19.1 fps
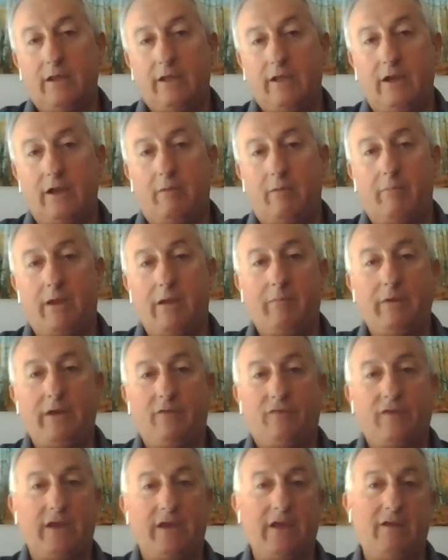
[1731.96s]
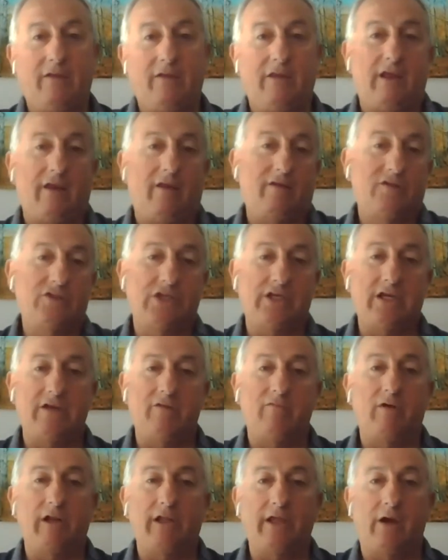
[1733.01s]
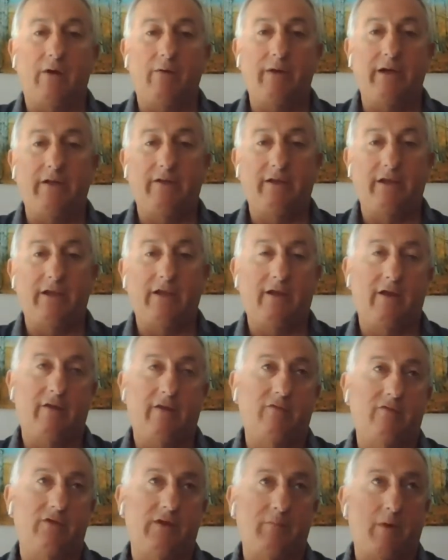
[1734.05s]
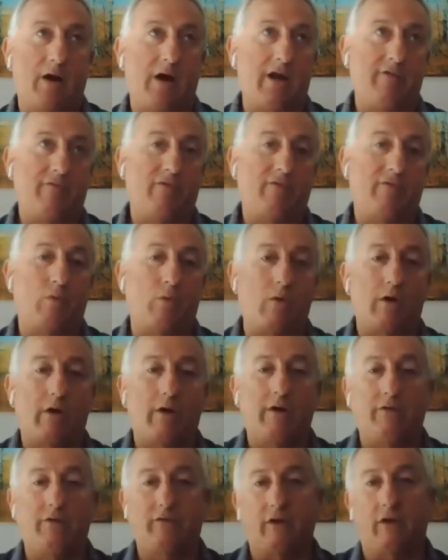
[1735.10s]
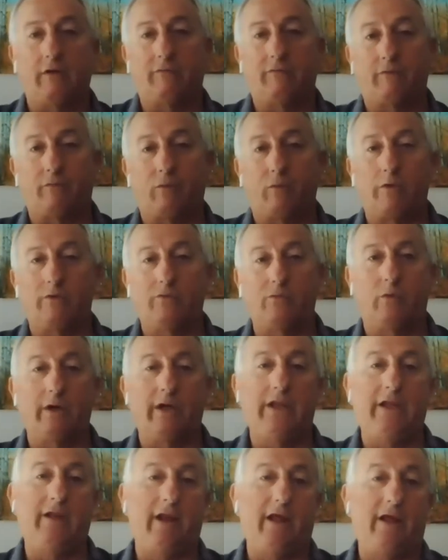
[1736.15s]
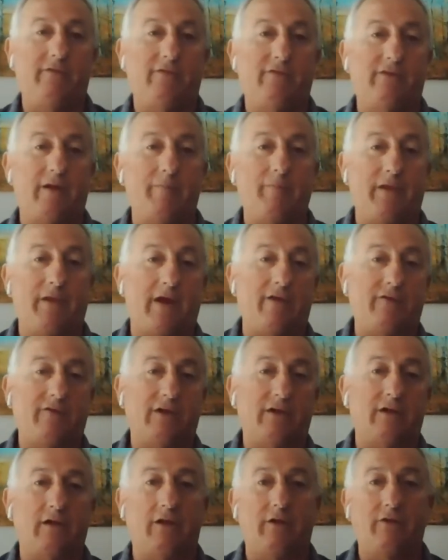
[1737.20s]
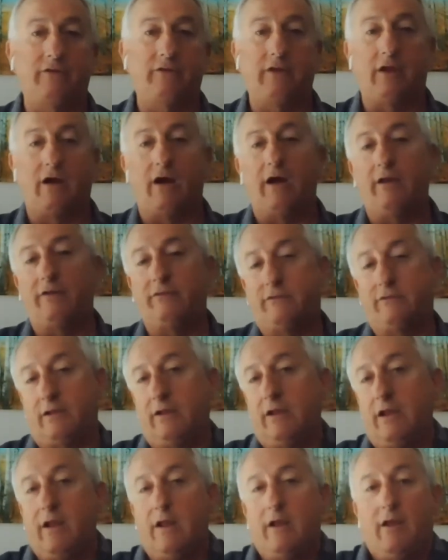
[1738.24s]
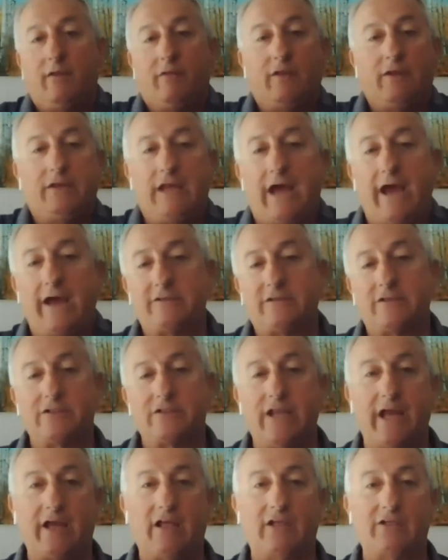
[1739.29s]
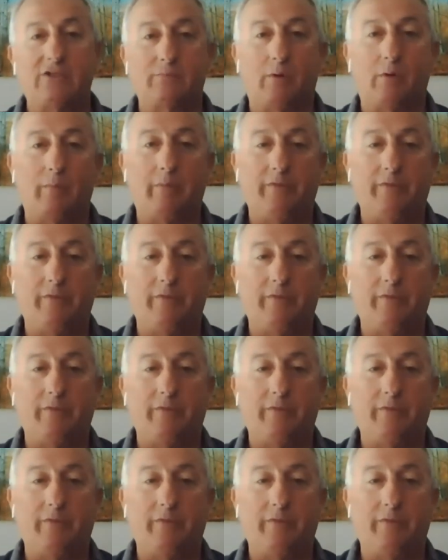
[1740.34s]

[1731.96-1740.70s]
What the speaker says: it may be a thing that she didn't really owe anything because she bought it for $400 and sold it for $420 and had $7,000 in closing costs, and the tax is negligible,